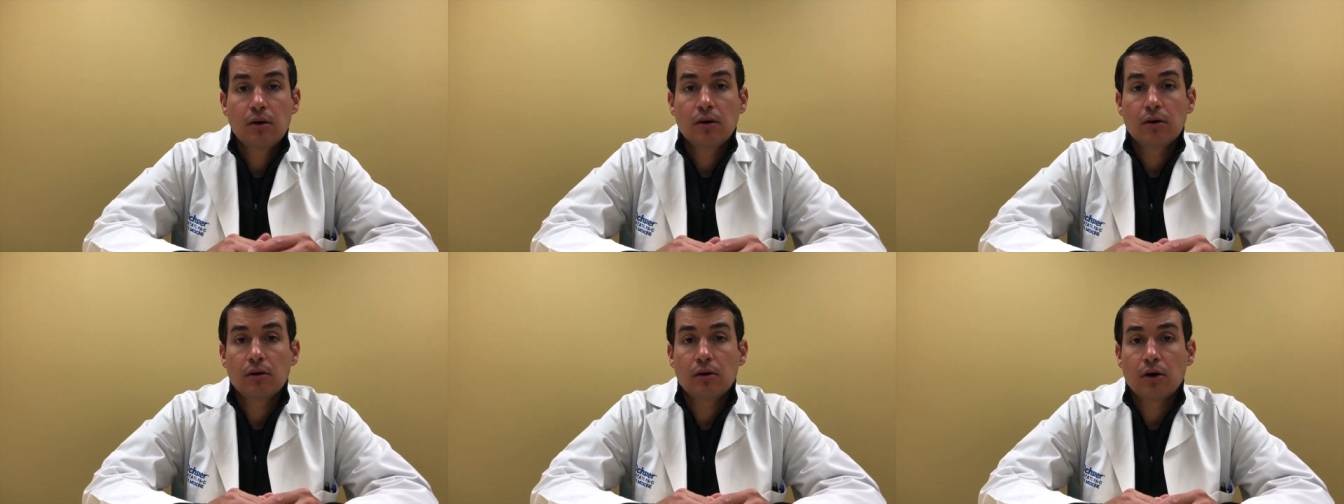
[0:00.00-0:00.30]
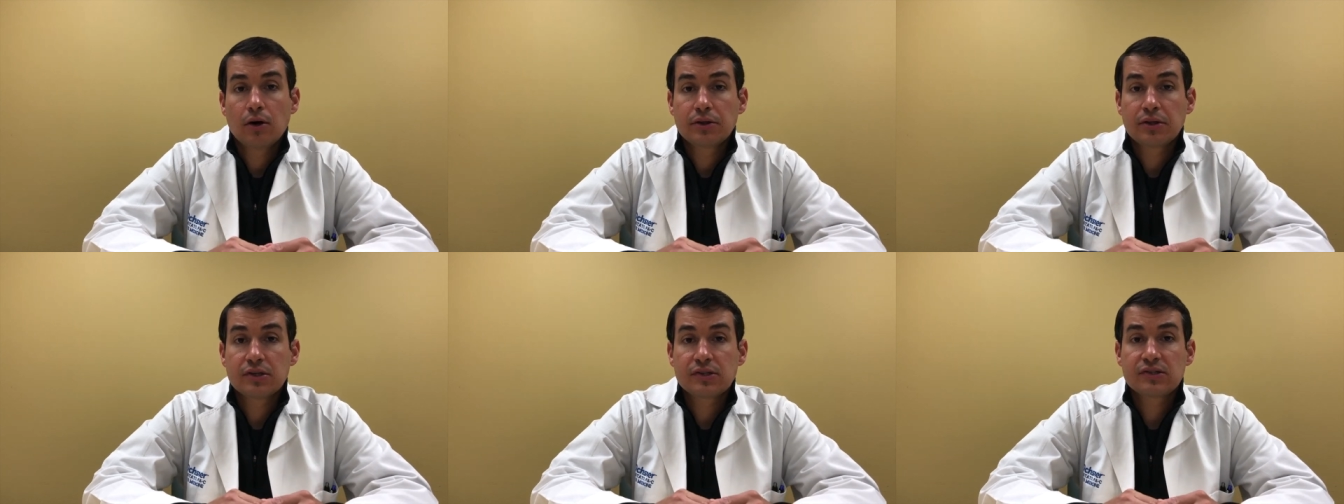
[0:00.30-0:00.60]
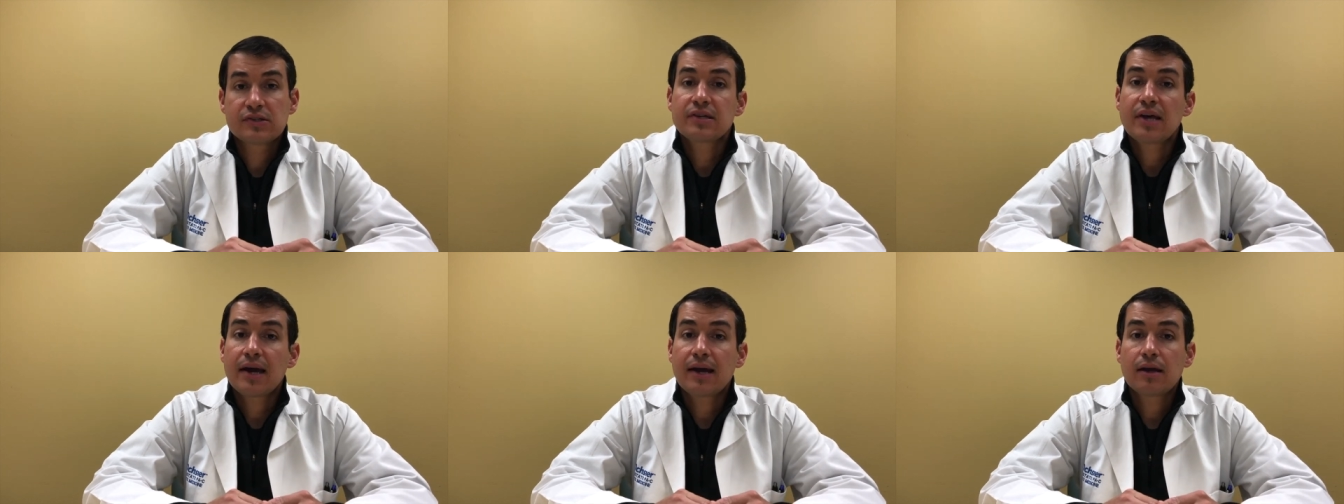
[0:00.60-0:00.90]
On the
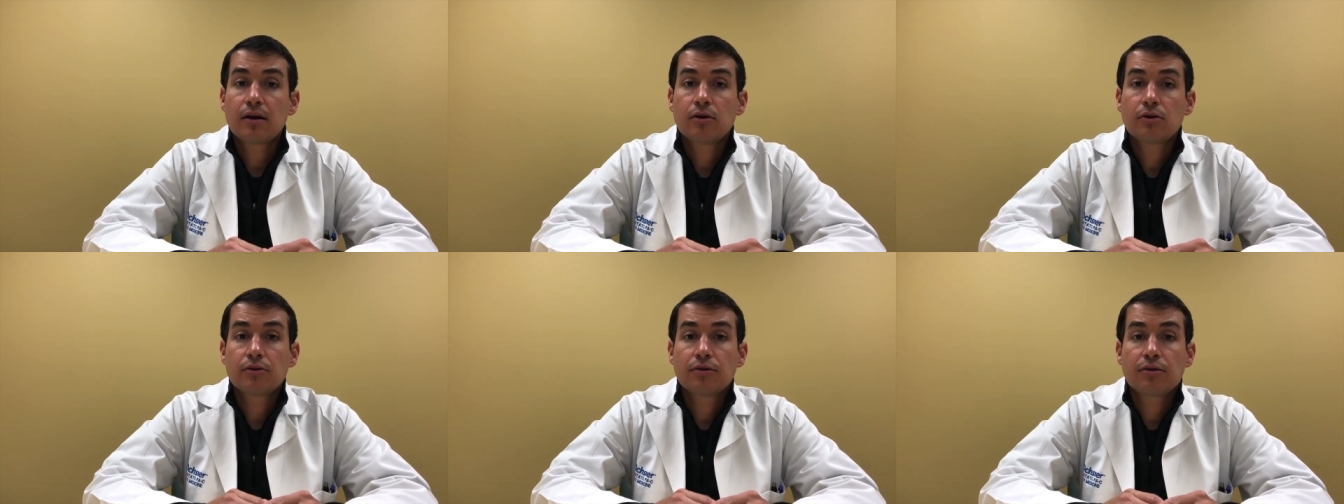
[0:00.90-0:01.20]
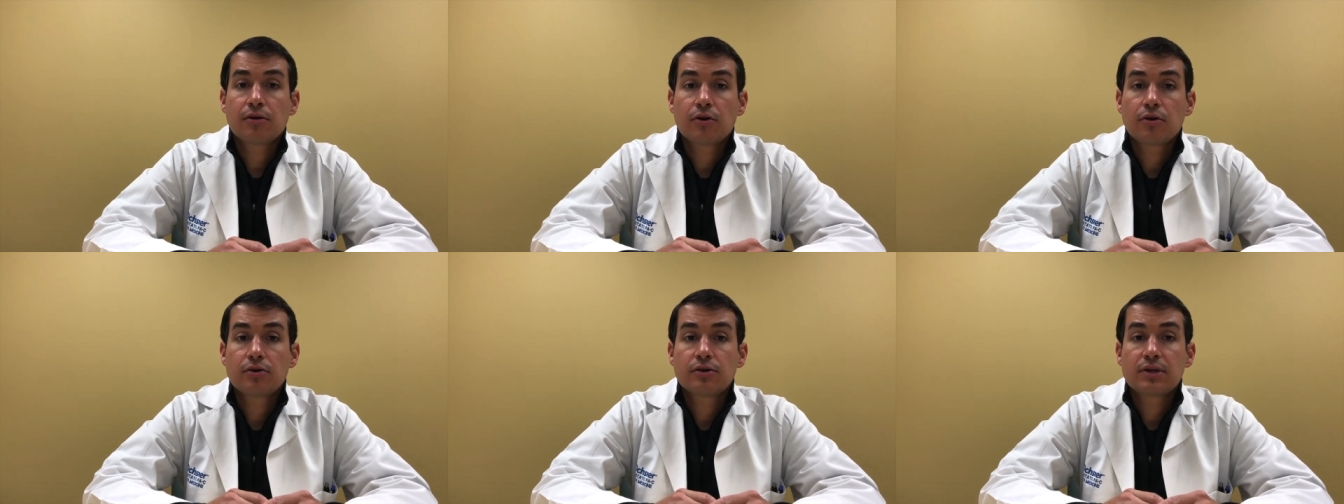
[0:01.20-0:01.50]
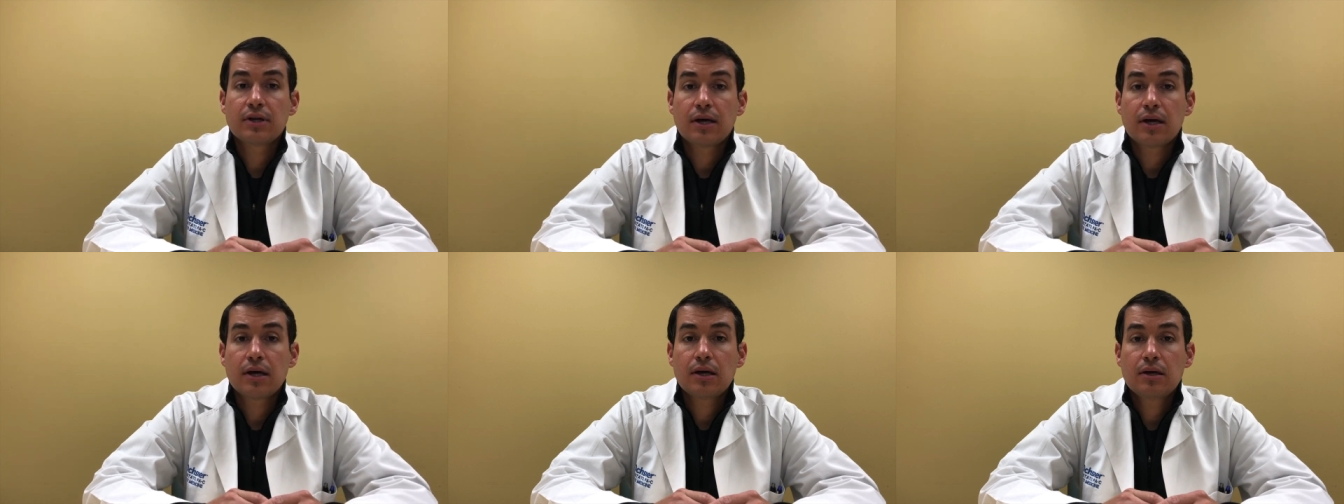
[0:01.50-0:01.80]
second or third
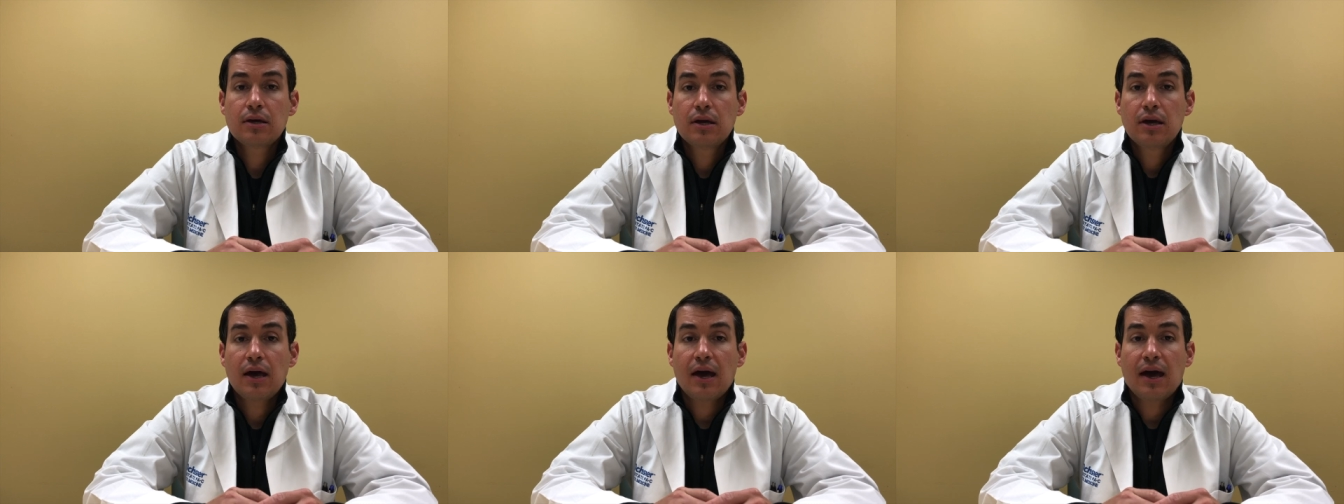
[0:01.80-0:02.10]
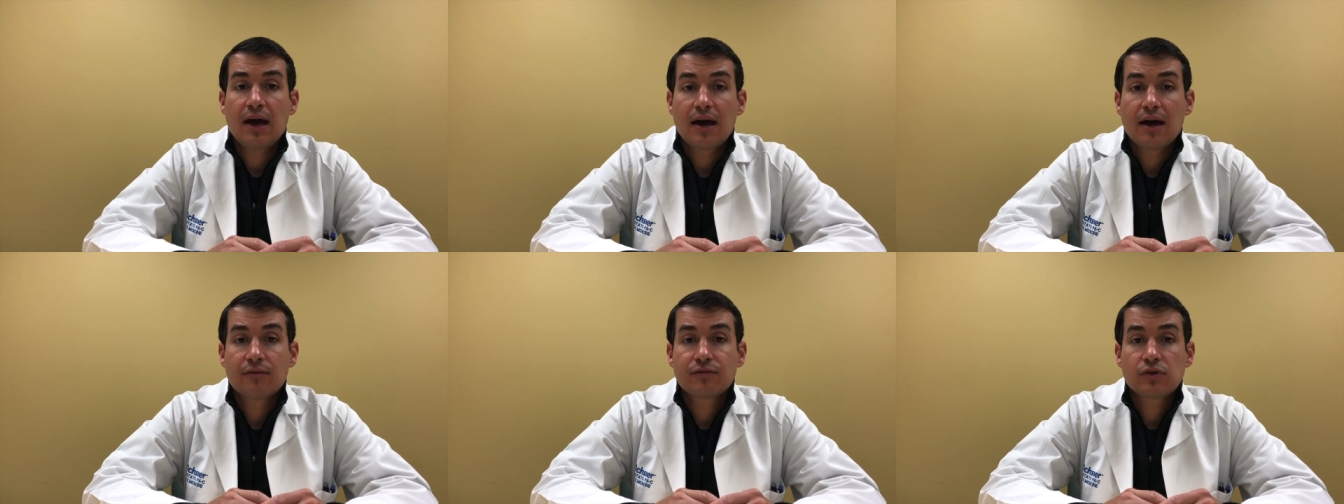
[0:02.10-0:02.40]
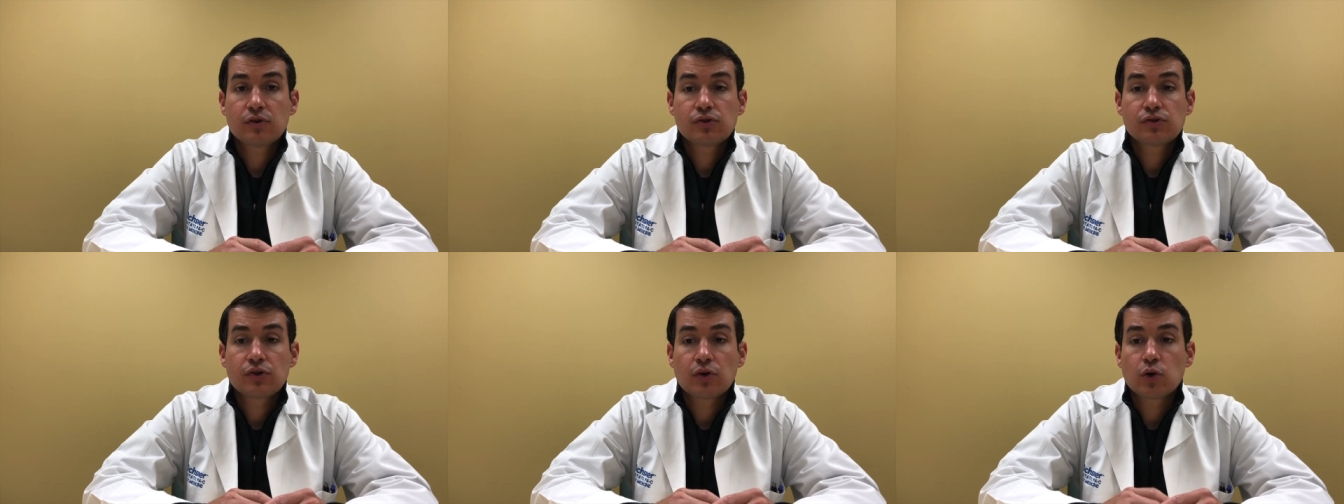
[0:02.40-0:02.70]
day
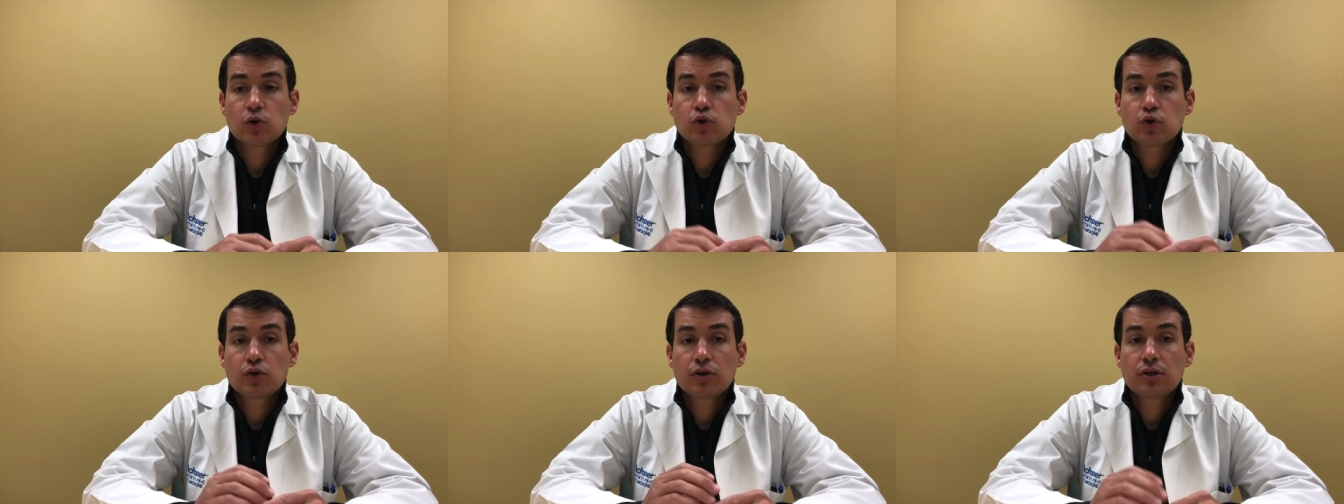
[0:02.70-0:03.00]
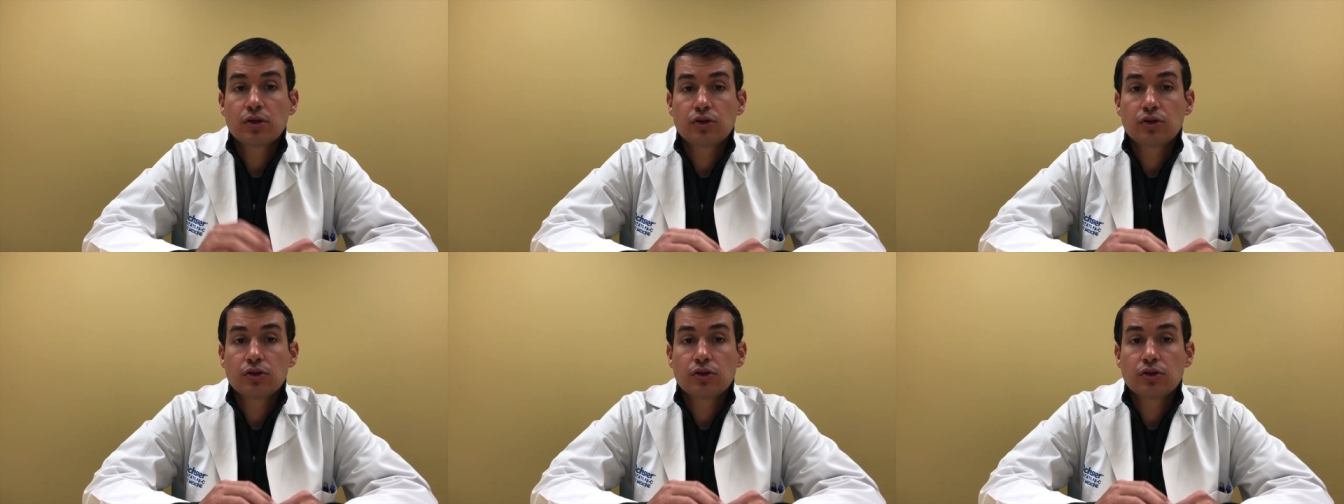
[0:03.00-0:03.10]
after surgery,